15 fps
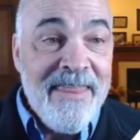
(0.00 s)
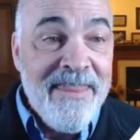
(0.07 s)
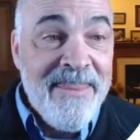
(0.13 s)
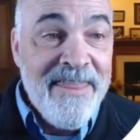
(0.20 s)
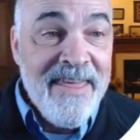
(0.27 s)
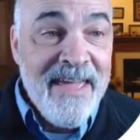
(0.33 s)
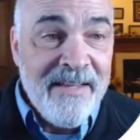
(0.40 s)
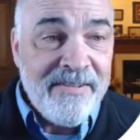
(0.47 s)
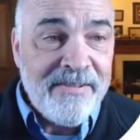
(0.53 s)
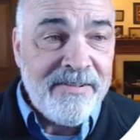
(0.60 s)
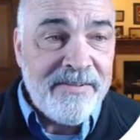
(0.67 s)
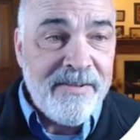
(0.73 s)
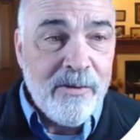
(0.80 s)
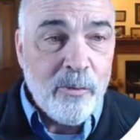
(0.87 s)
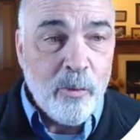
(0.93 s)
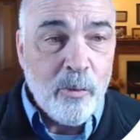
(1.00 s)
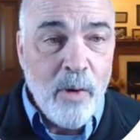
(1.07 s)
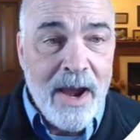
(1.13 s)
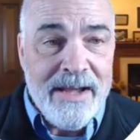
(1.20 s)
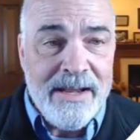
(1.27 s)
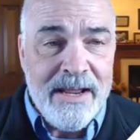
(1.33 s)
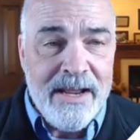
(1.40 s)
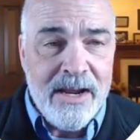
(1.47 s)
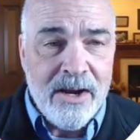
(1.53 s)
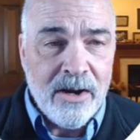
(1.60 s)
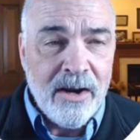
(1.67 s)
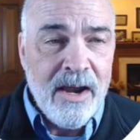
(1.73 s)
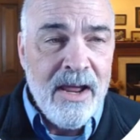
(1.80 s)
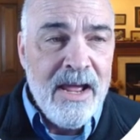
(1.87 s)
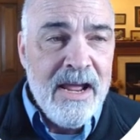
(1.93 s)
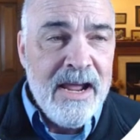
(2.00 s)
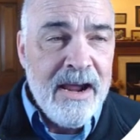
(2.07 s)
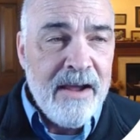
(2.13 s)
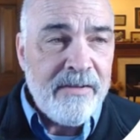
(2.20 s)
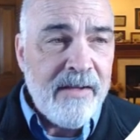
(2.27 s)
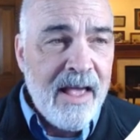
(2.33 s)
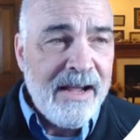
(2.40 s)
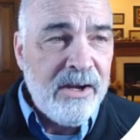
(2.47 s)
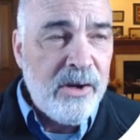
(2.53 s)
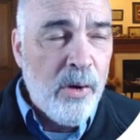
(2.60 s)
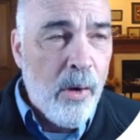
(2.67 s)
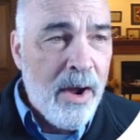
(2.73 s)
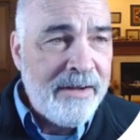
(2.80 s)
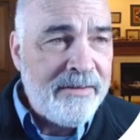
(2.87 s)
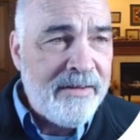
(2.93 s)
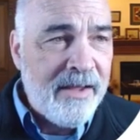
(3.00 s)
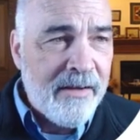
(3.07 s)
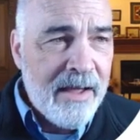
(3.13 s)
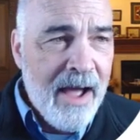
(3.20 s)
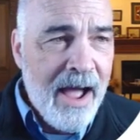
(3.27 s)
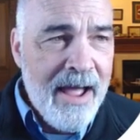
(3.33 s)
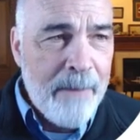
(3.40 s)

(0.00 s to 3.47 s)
This right here is going to